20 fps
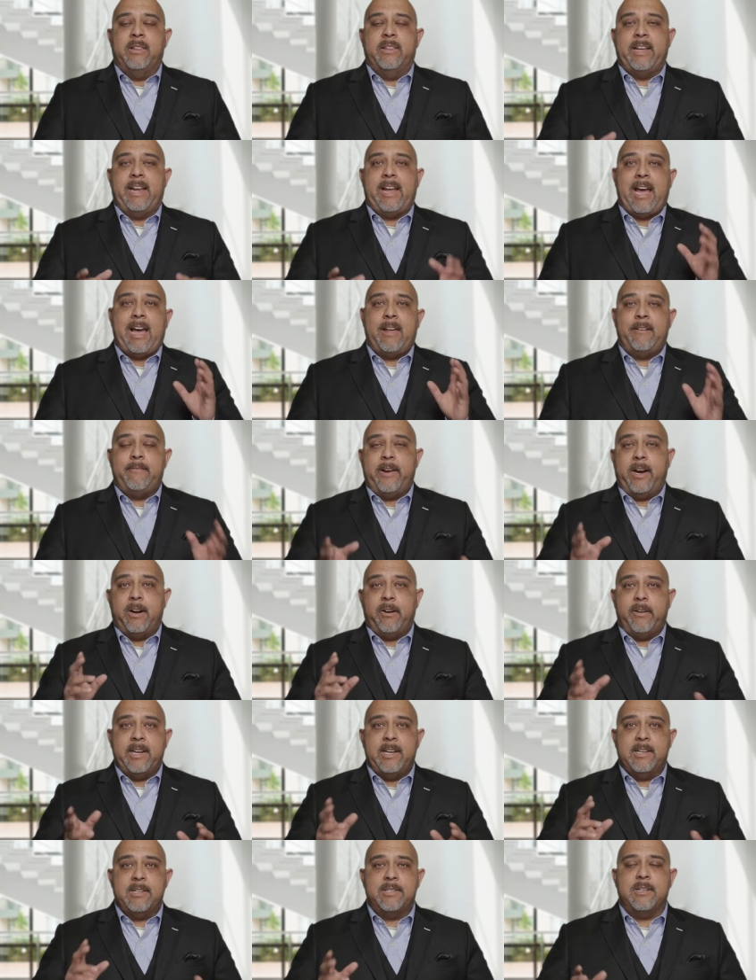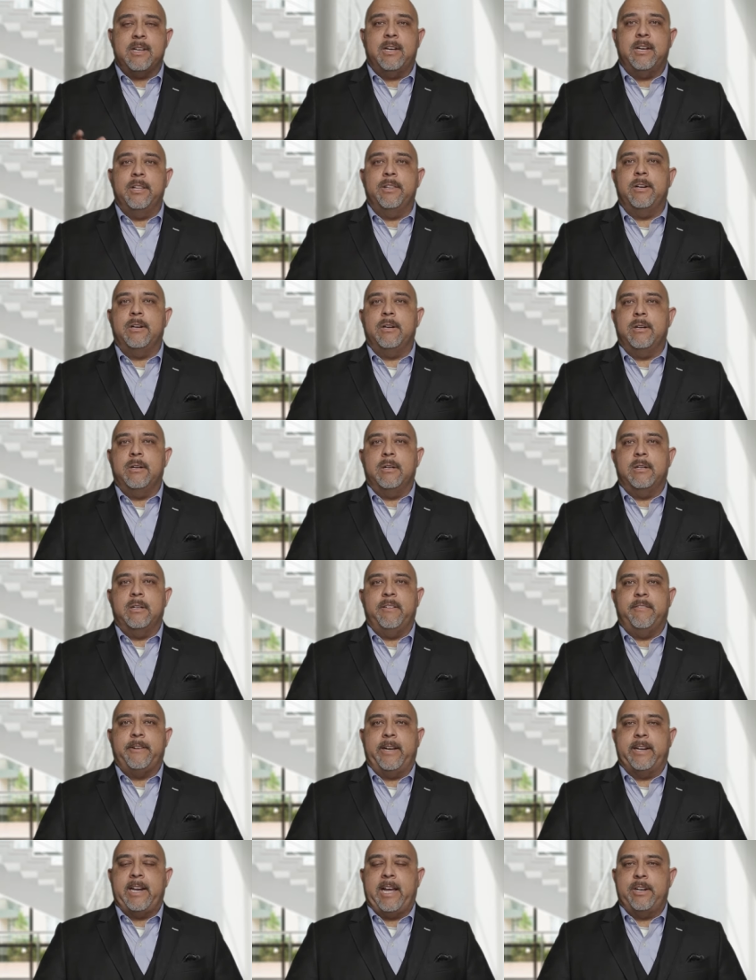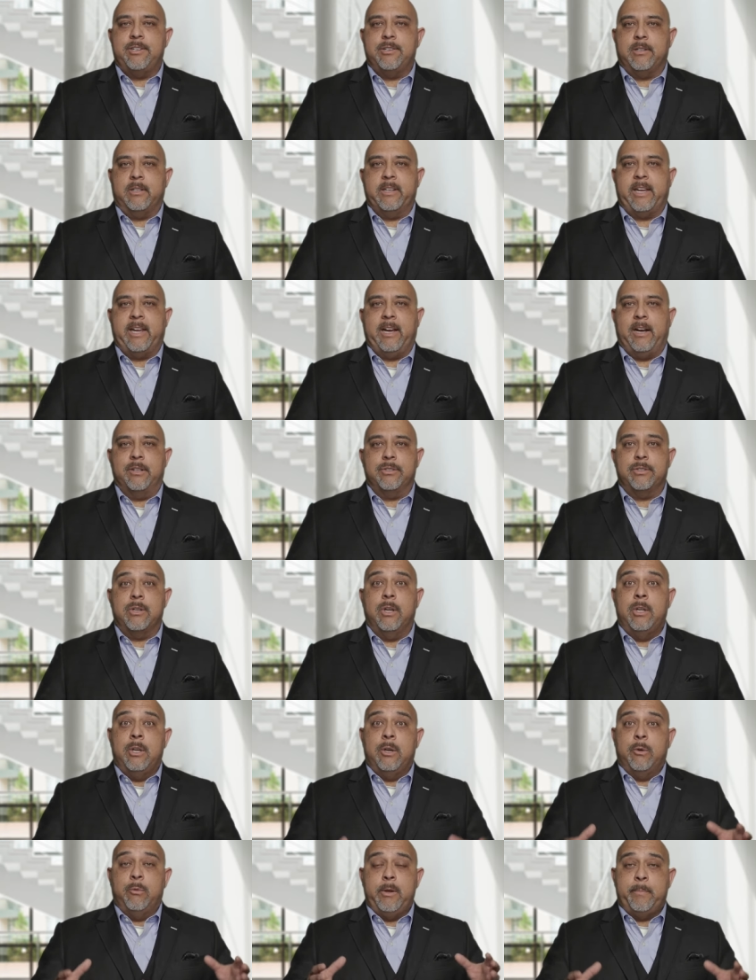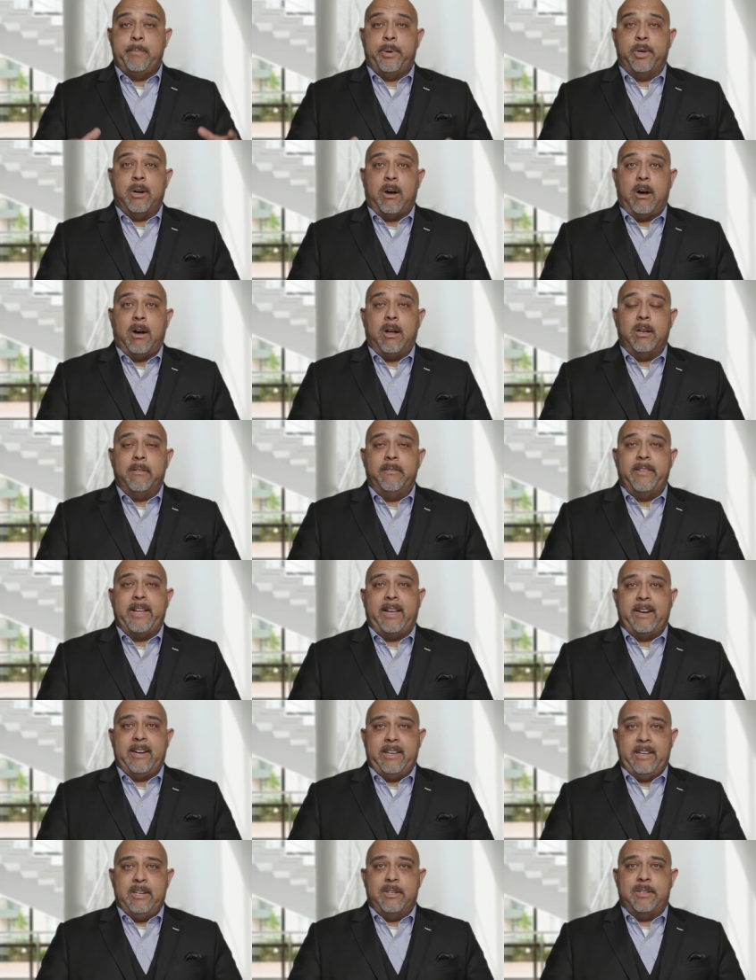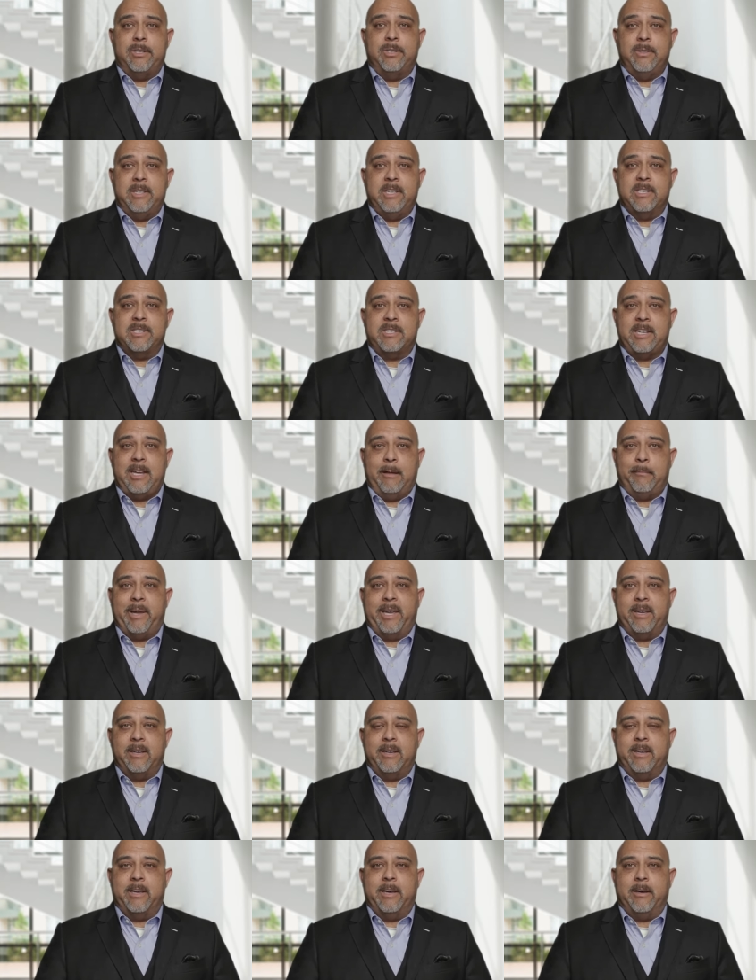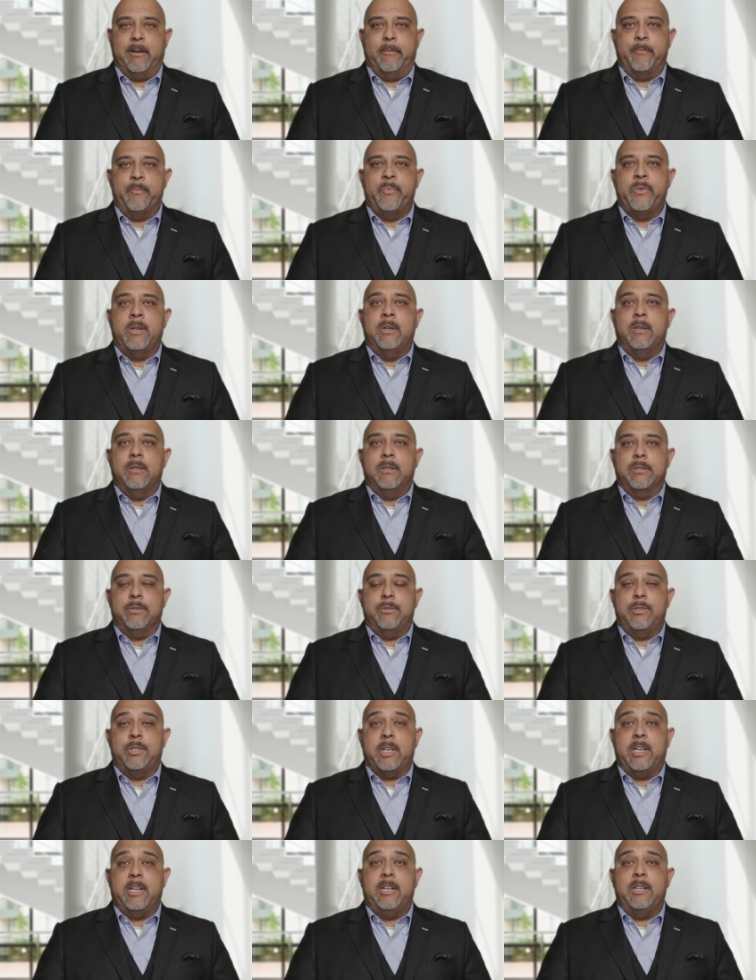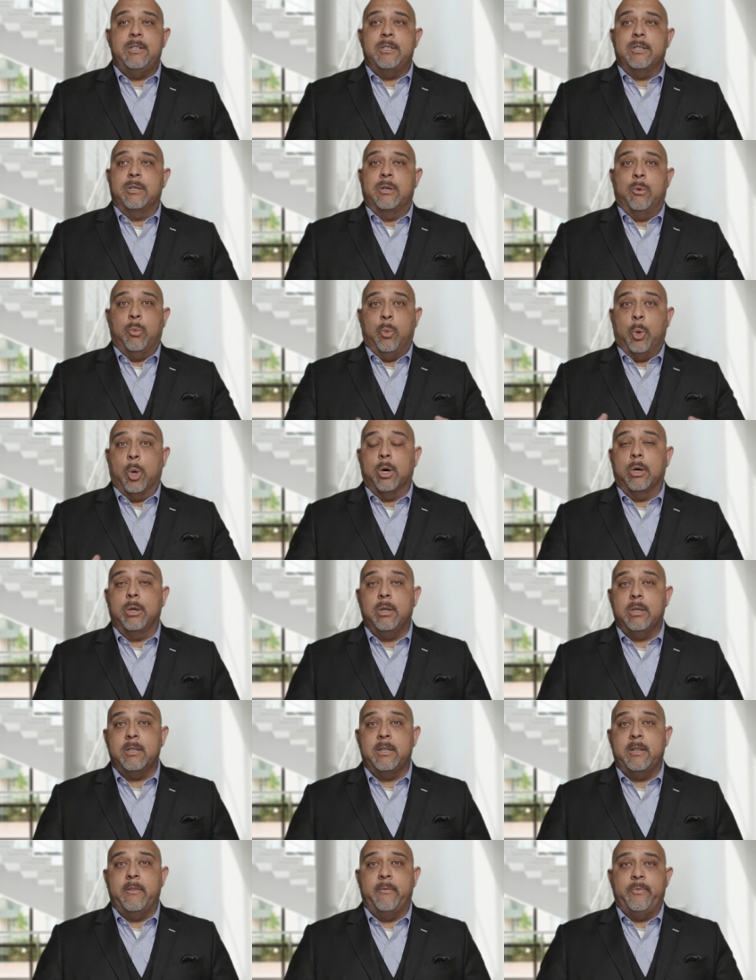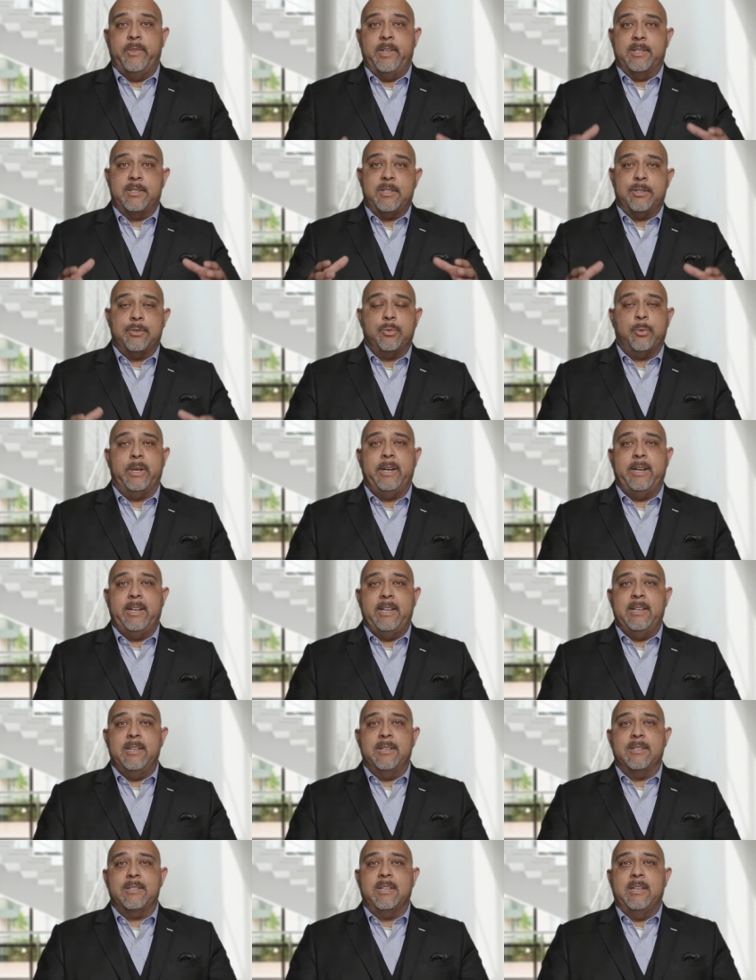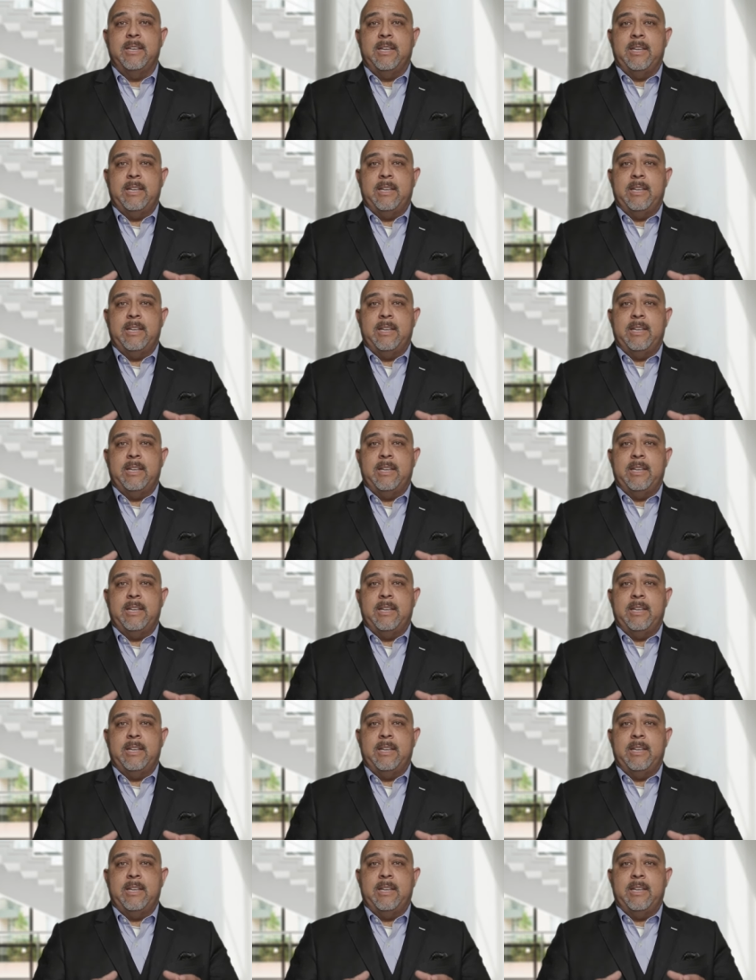They had various other financial accounts. We put all of that into the estate bank account. So, judge, world, this is what is